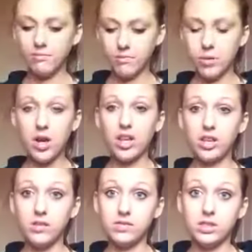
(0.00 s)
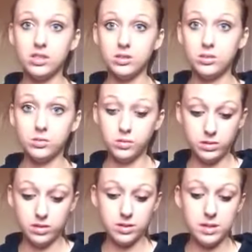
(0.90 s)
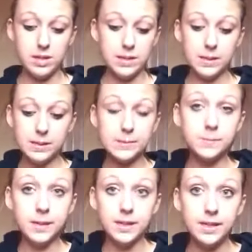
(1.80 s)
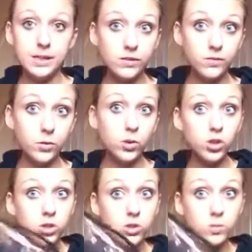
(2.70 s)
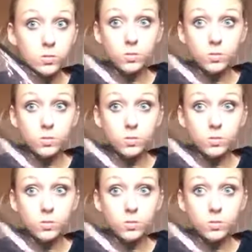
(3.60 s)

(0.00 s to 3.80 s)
but he loves it, so he's wearing it, of course.